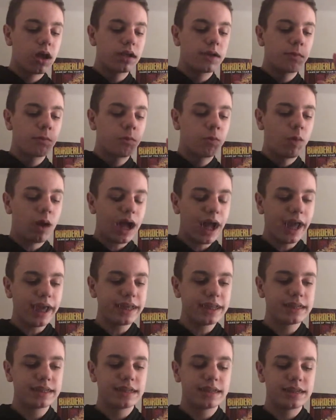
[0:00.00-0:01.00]

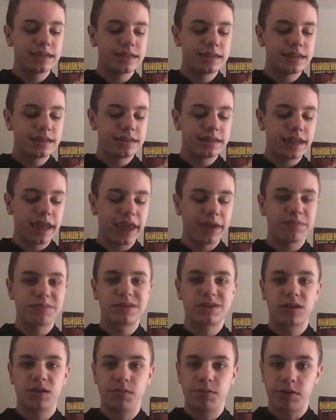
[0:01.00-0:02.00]
Why is this game
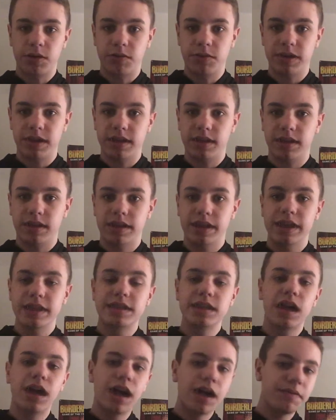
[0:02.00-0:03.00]
so broken?
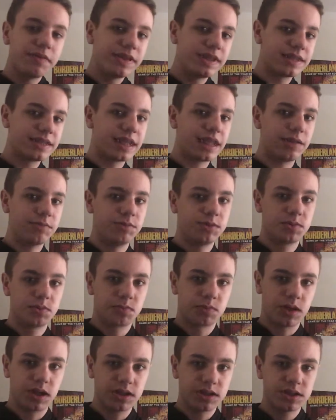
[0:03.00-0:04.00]
It's obvious that it was
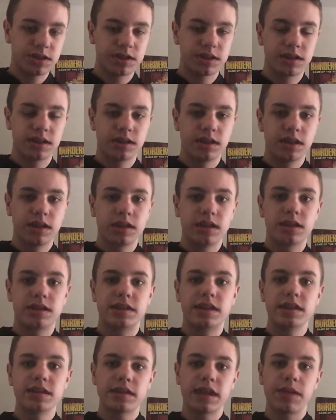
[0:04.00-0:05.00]
rushed, because
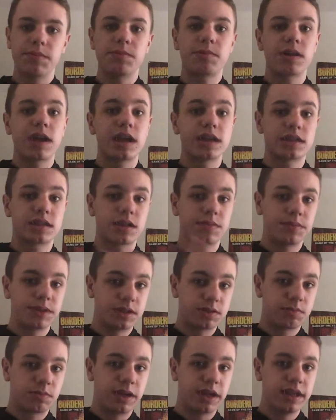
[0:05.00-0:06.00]
this game crashed on me
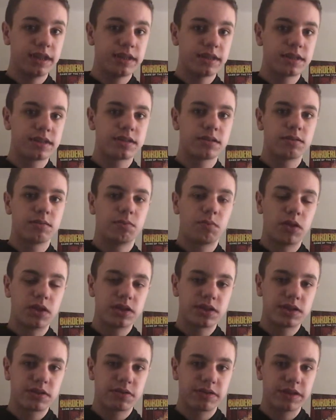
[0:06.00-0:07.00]
twice.
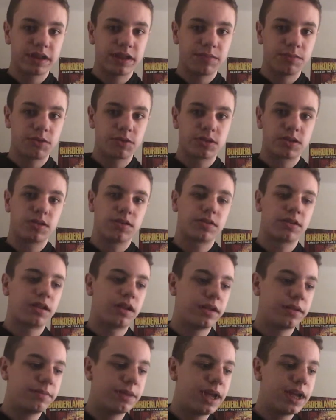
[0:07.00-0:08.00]
Once during the emotional
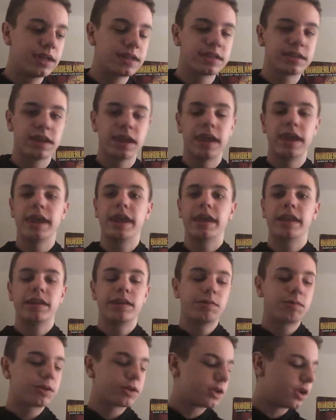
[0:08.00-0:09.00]
climax,
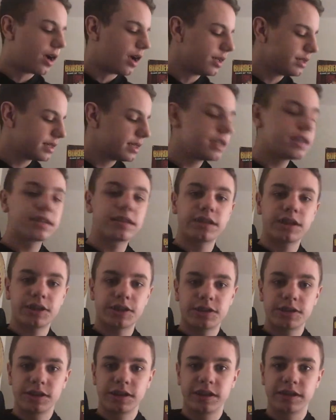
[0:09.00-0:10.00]
there were constant
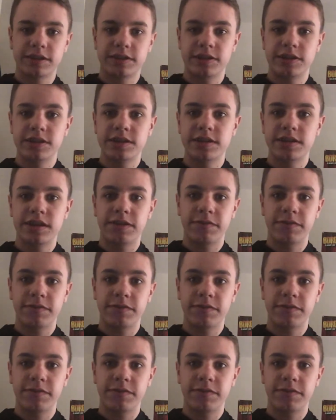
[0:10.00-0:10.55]
glitches.